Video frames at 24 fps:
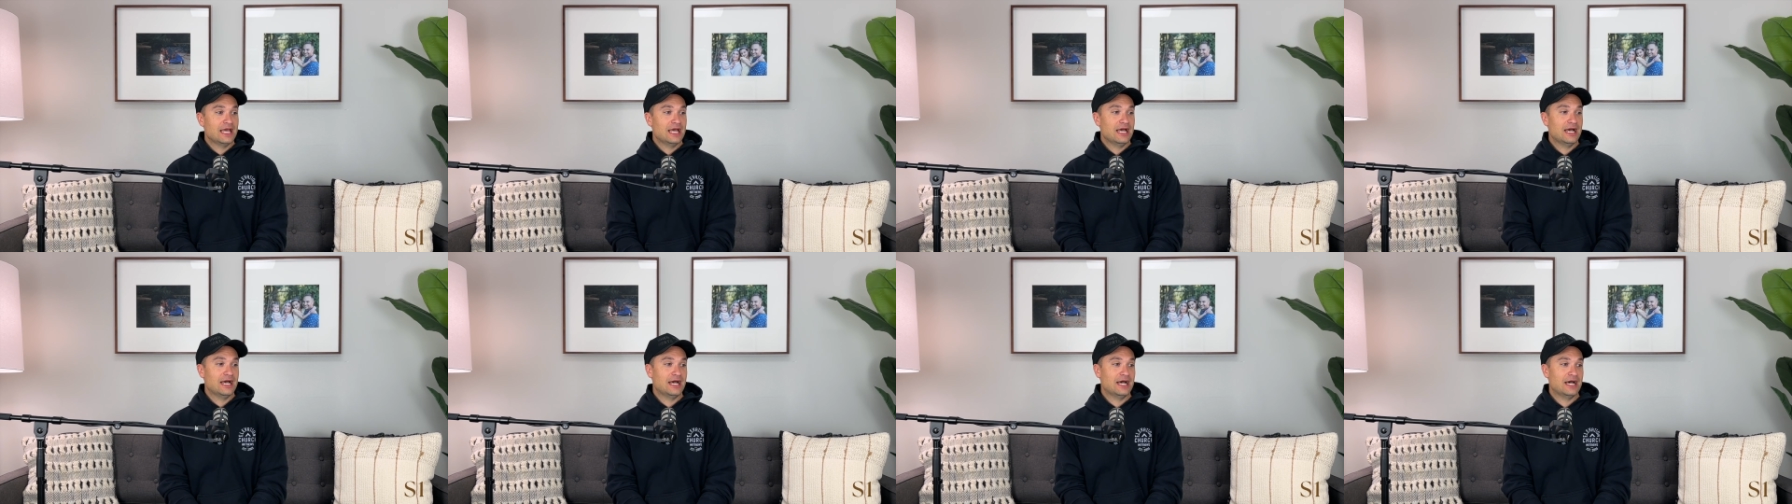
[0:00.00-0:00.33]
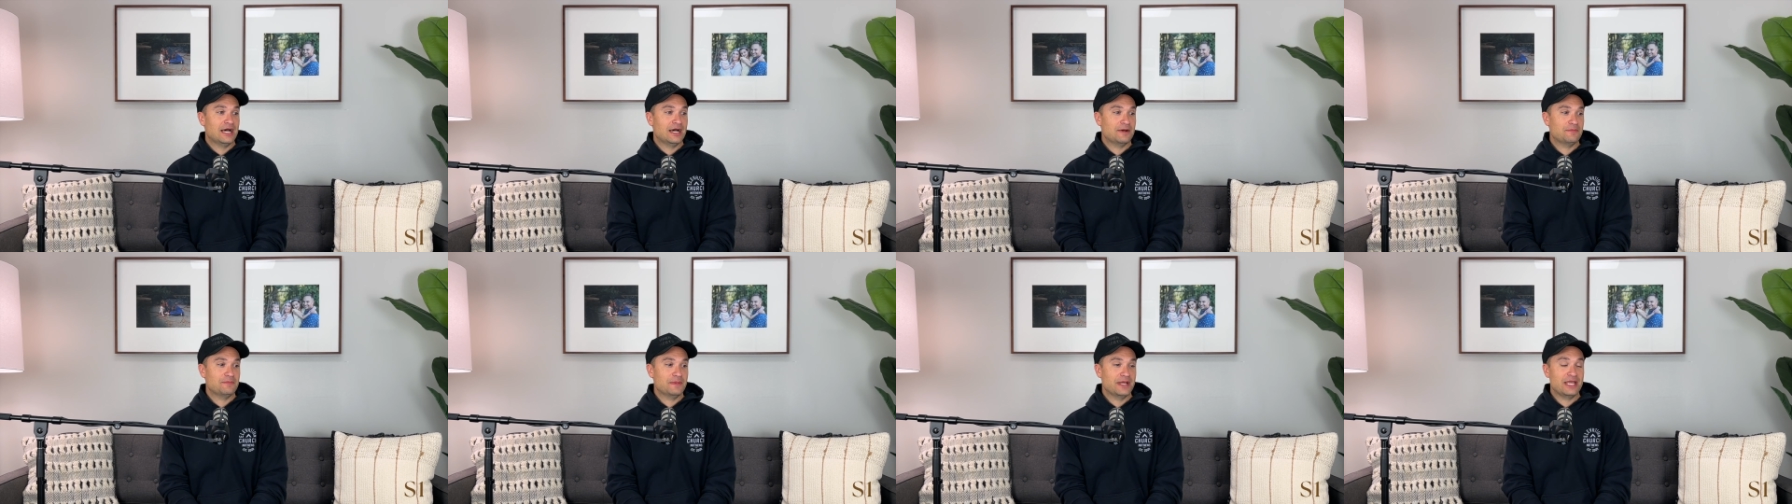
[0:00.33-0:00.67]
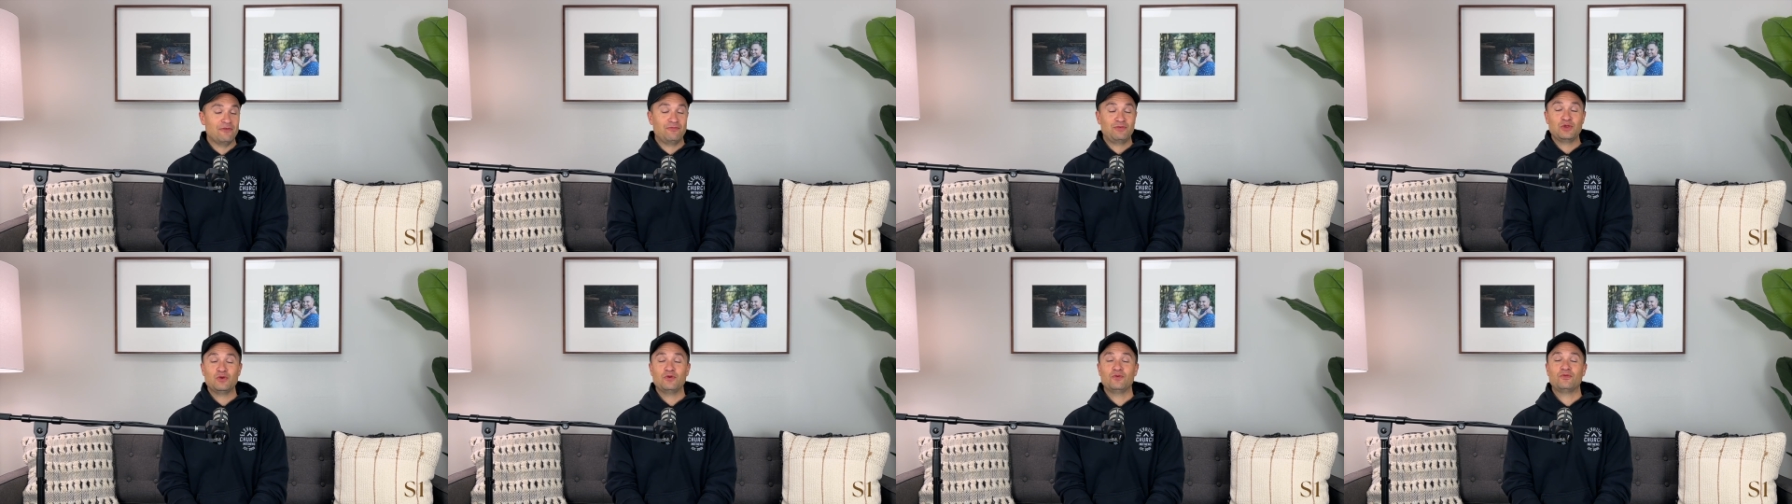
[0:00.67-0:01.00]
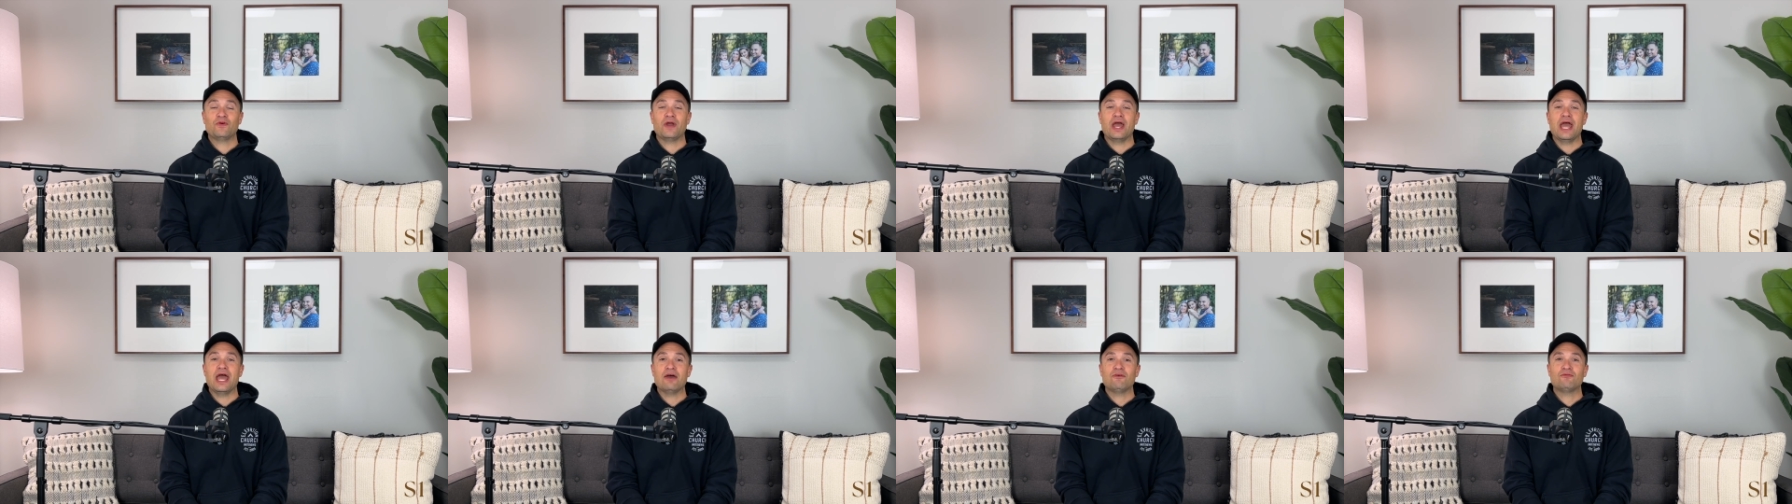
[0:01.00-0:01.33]
if you've
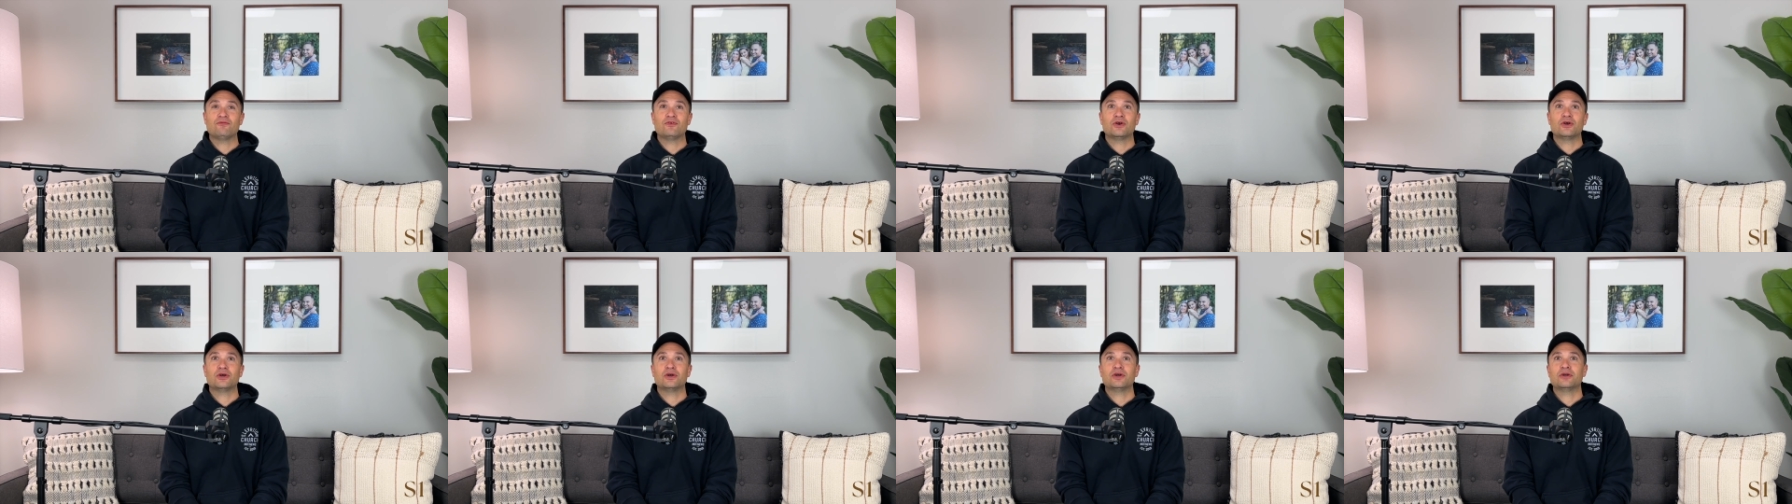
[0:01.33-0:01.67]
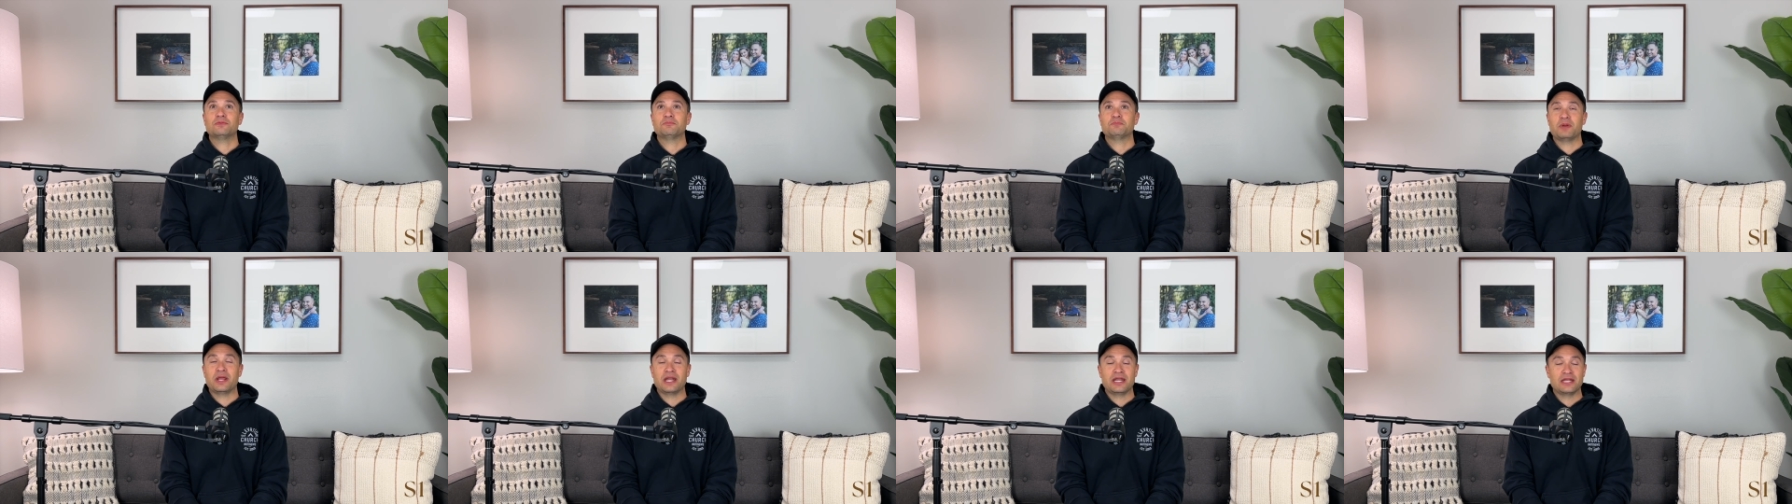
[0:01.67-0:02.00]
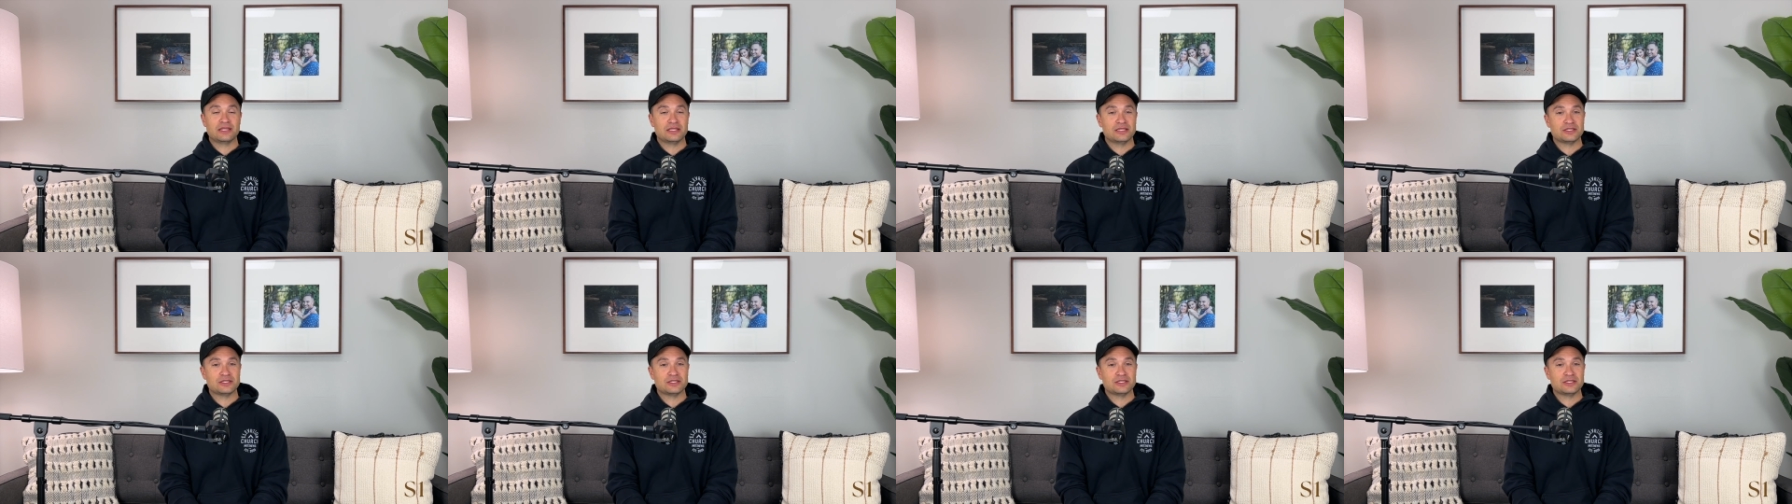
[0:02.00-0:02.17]
ever been in